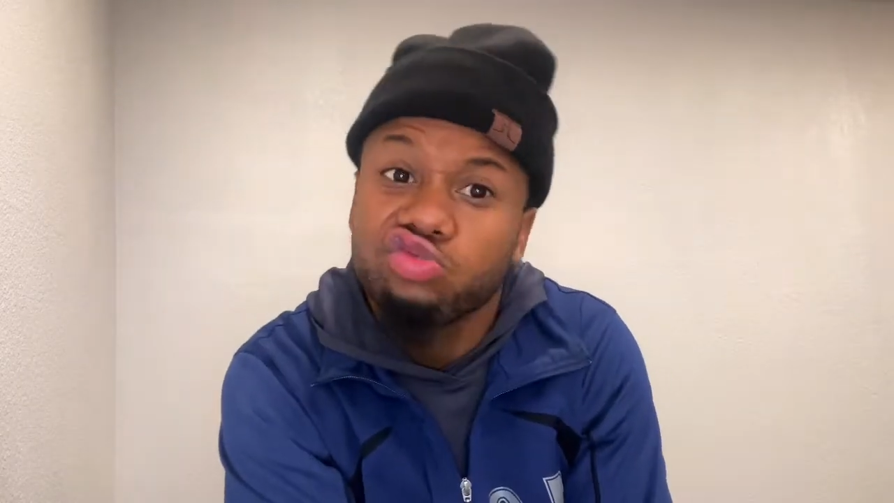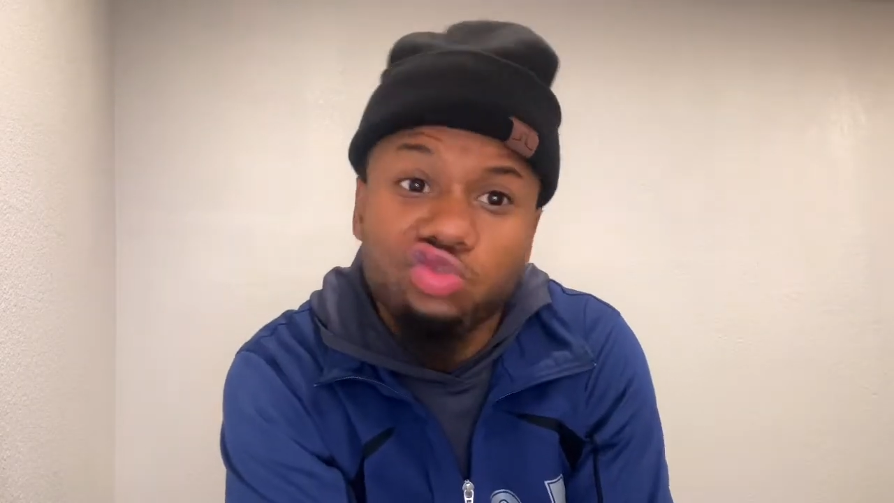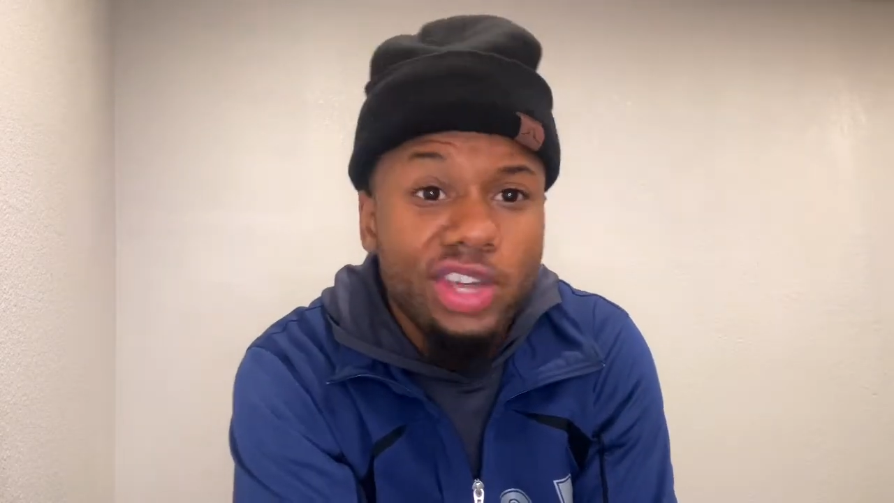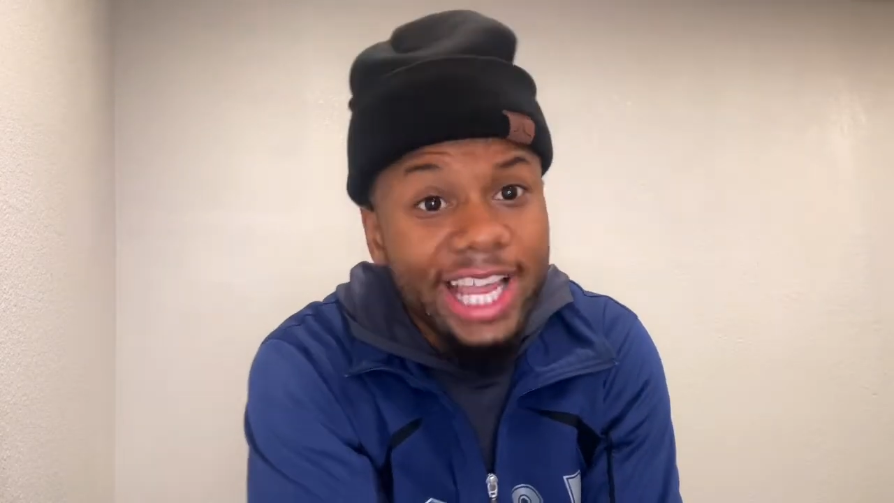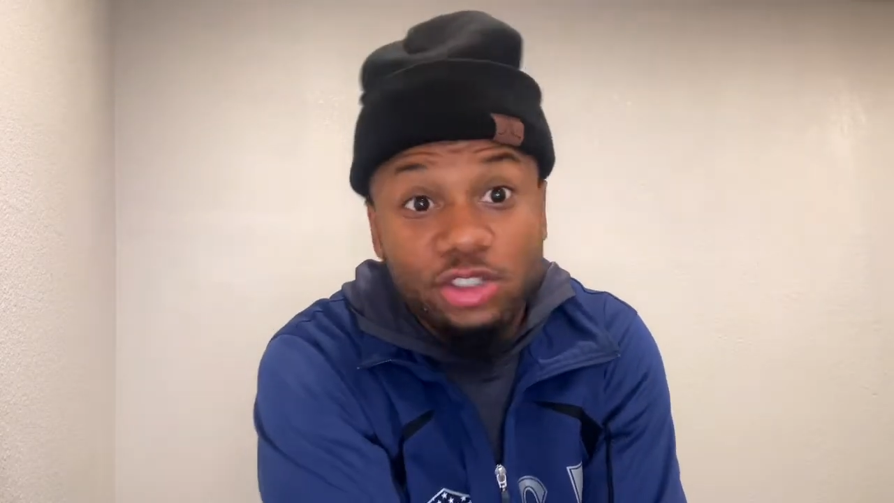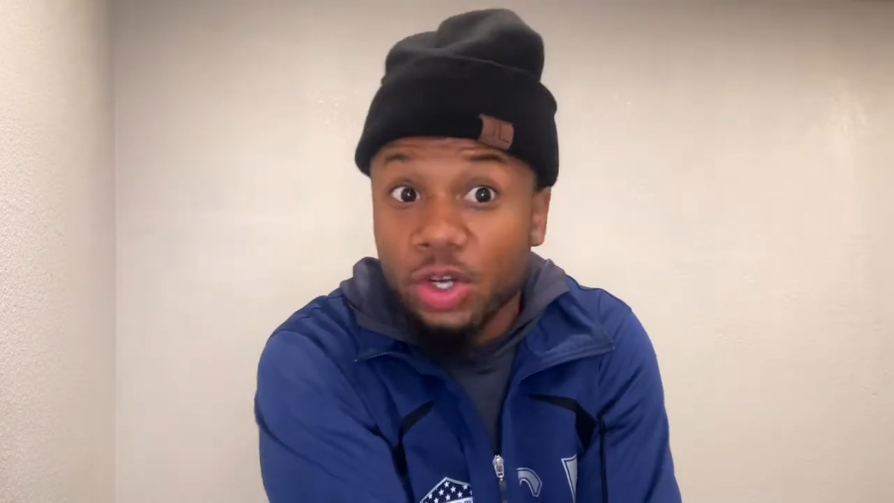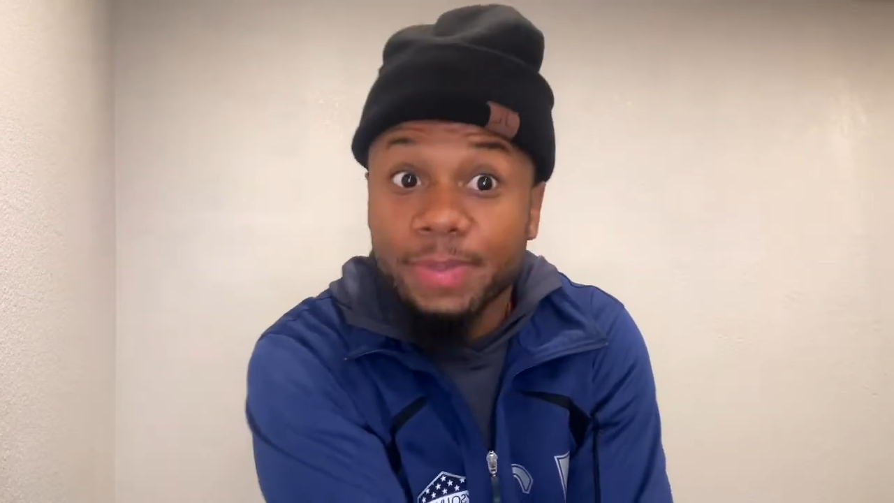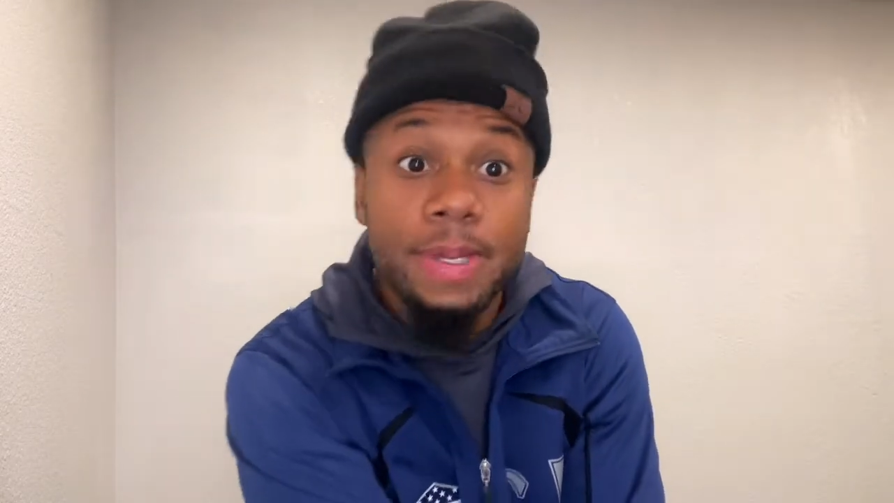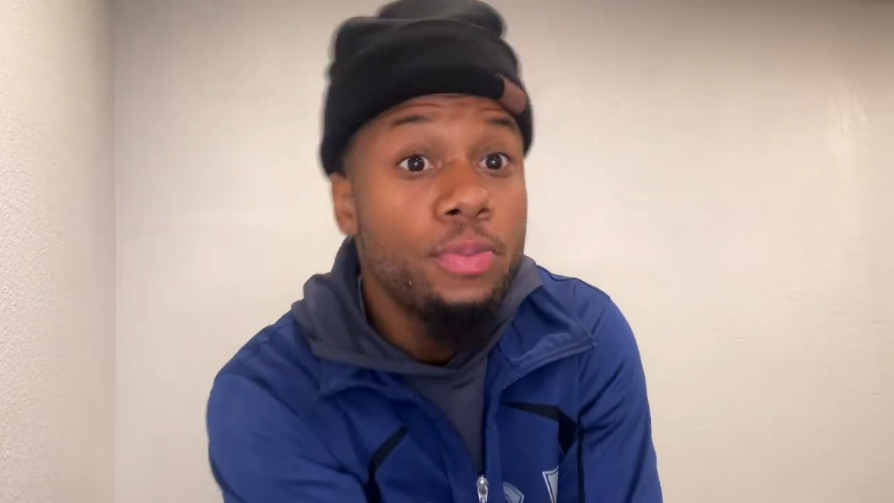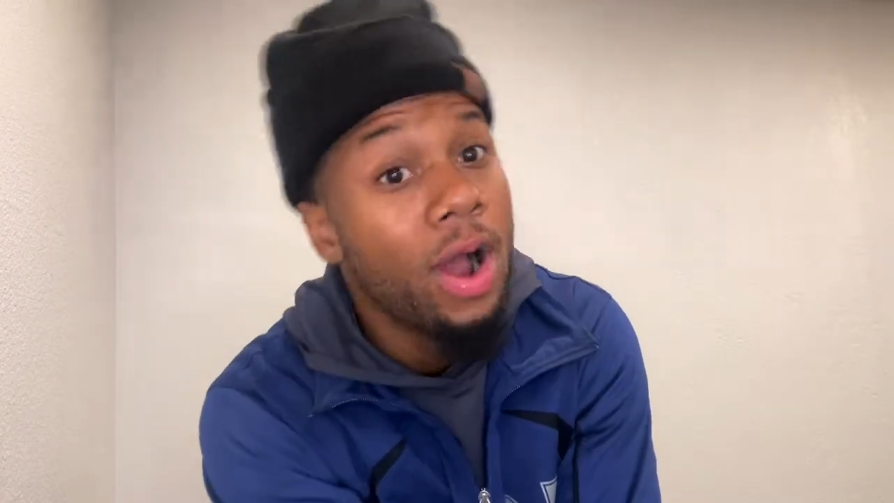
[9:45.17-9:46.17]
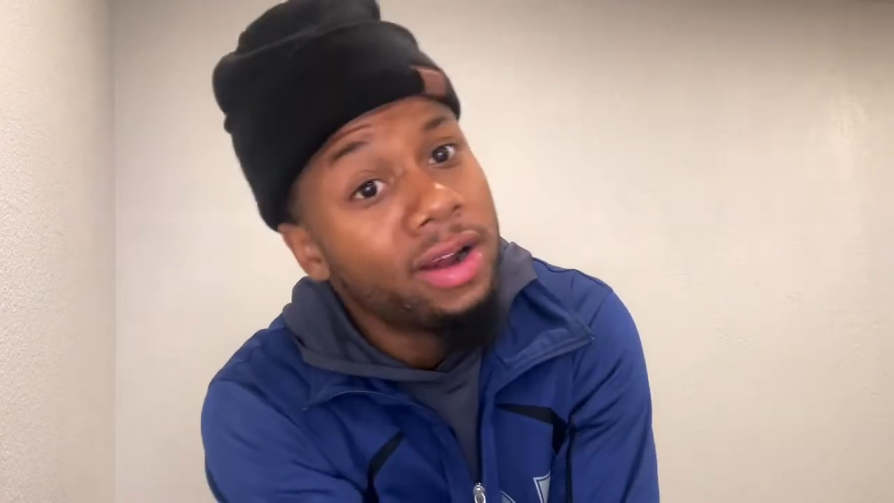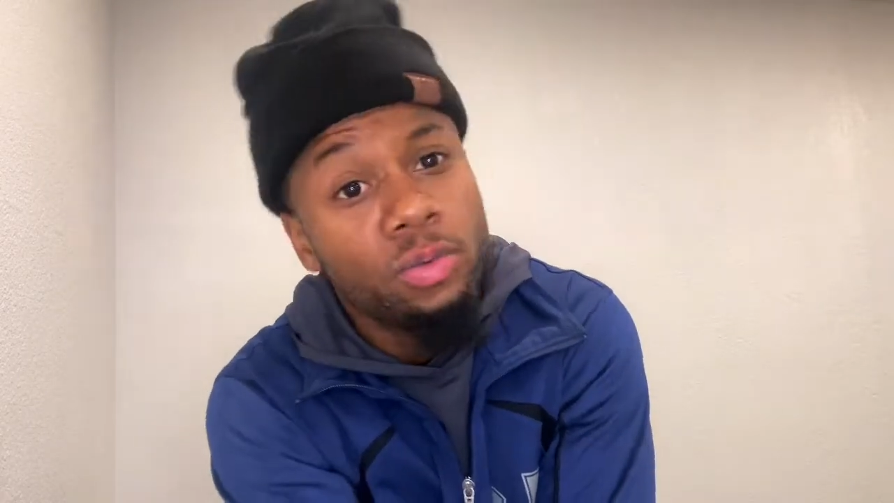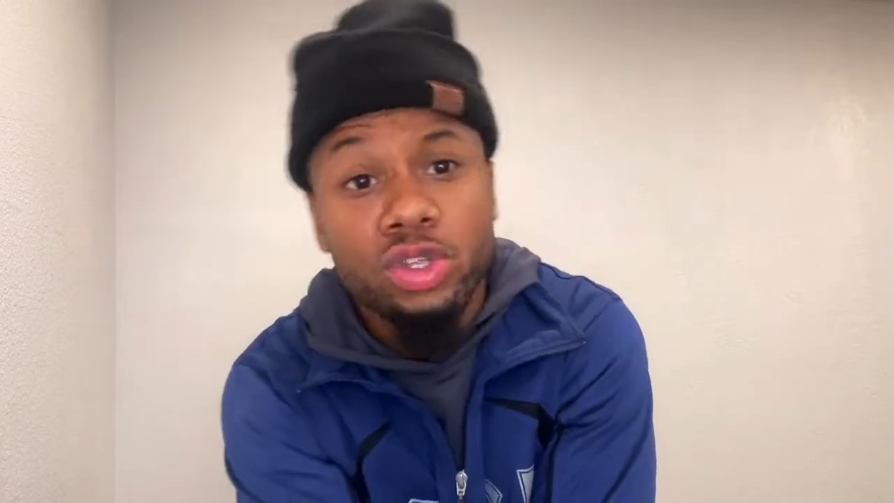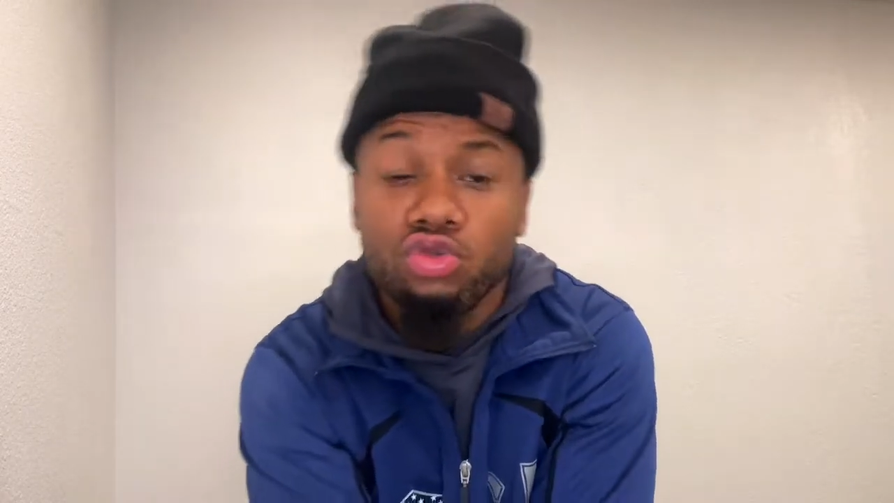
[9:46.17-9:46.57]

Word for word: you can't trust people out here when you